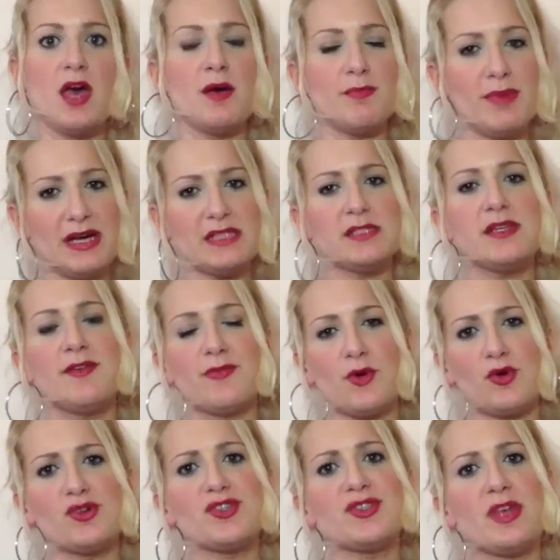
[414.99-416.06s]
But, of
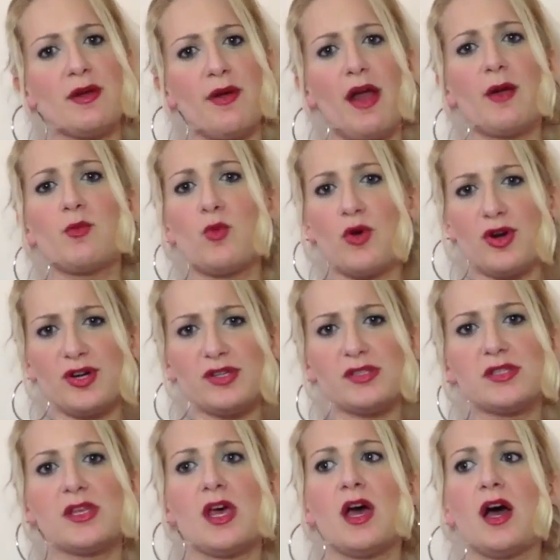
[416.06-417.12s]
course, there are
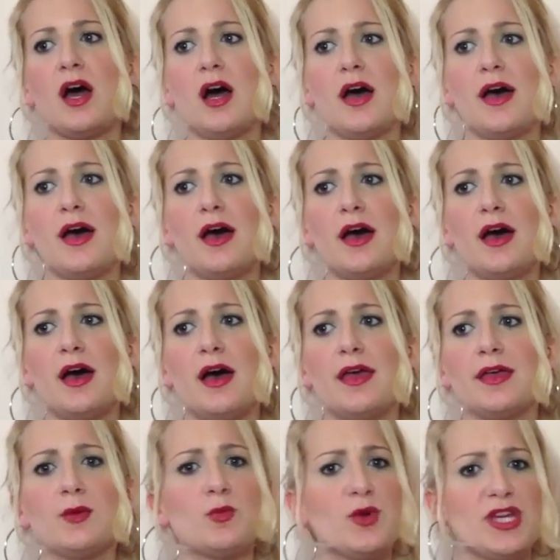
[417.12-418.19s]
words
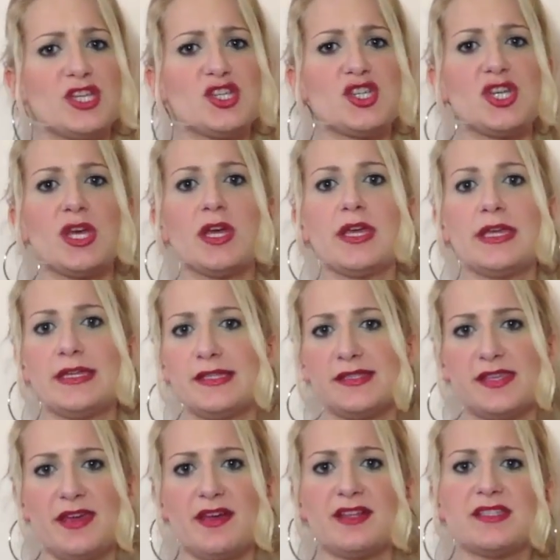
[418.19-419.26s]
in which it is
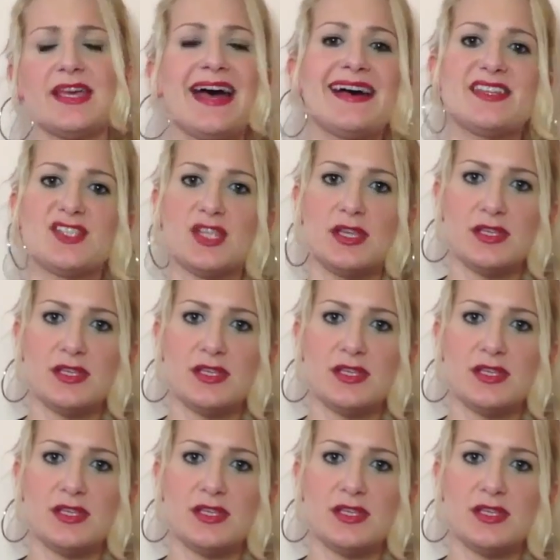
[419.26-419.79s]
heard as